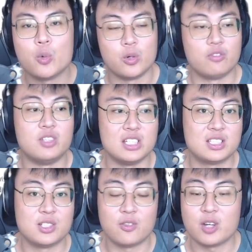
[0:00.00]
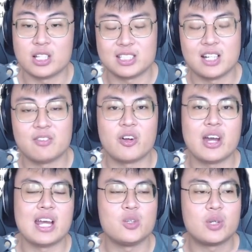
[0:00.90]
with this software itself, alright,
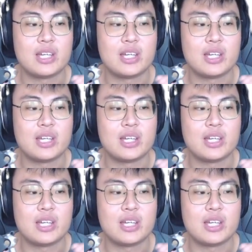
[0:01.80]
and you